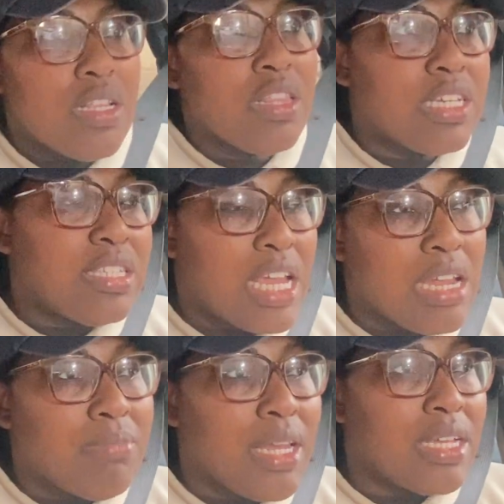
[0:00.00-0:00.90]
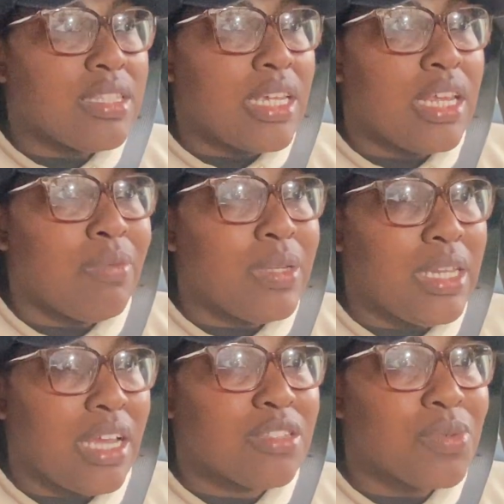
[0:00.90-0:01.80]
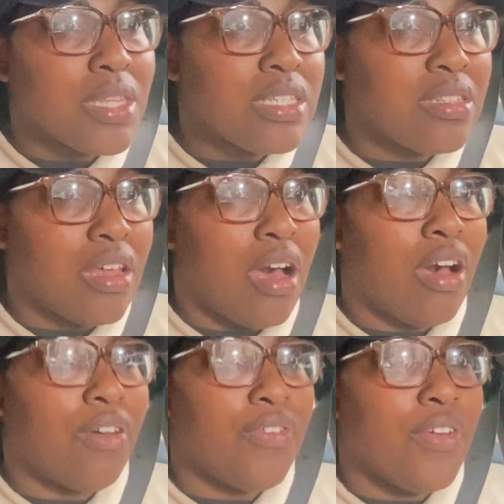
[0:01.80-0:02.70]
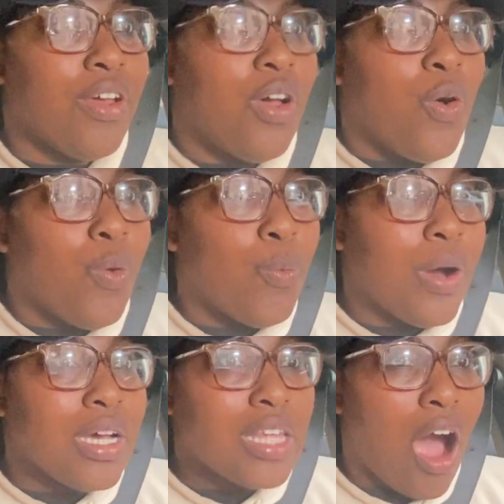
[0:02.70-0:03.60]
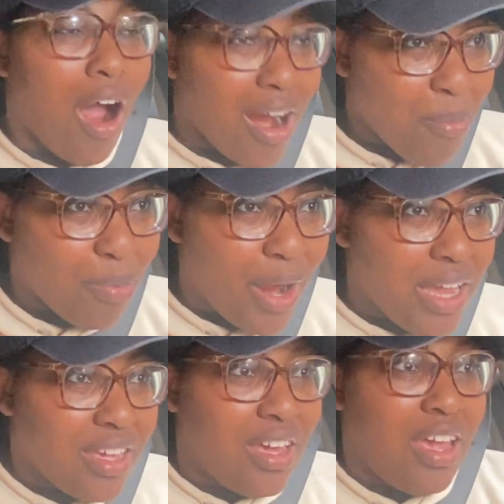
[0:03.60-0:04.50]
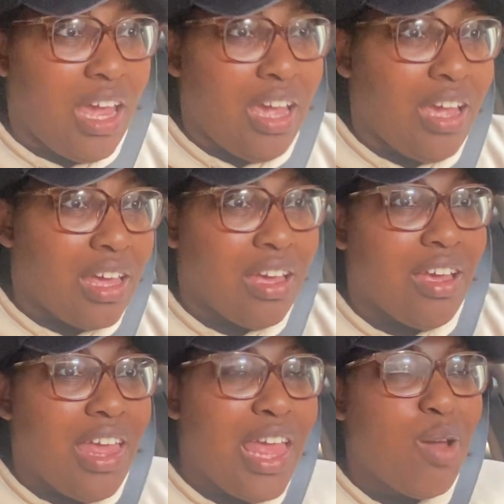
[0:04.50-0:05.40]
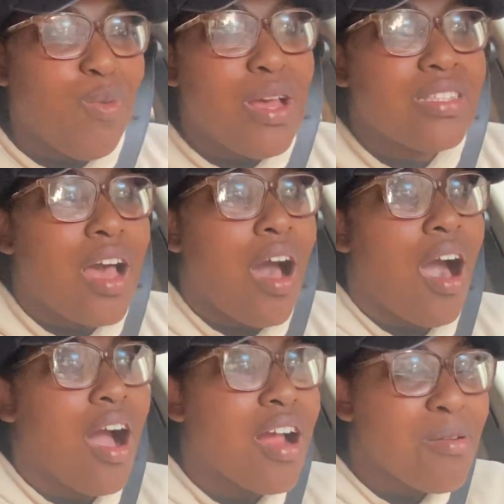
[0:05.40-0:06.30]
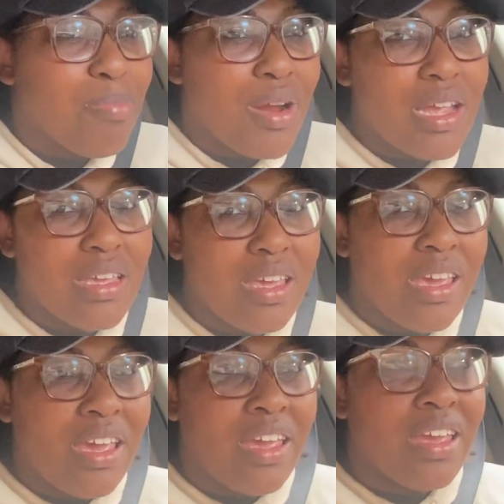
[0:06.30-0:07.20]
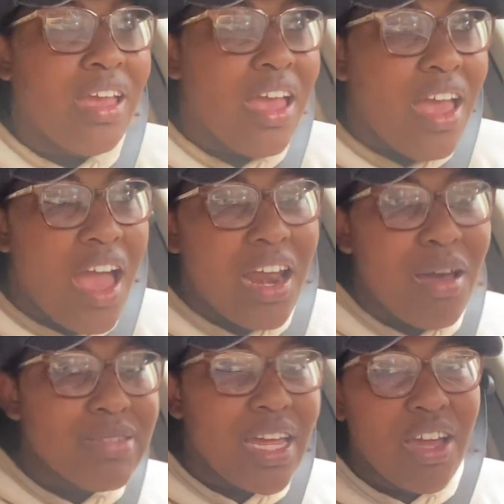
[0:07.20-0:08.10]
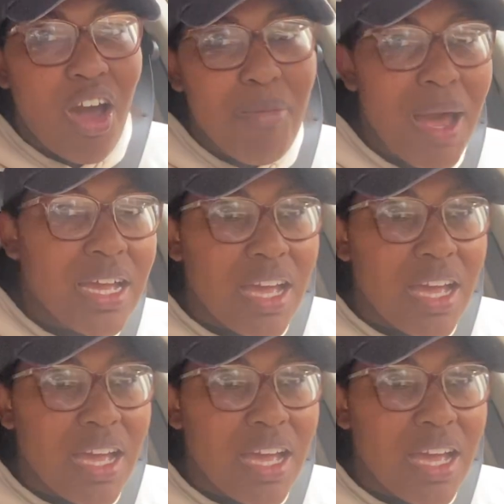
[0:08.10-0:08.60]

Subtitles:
the same dance that he would dance with his love, was heartbreaking. It was heartbreaking. And I was like, oh my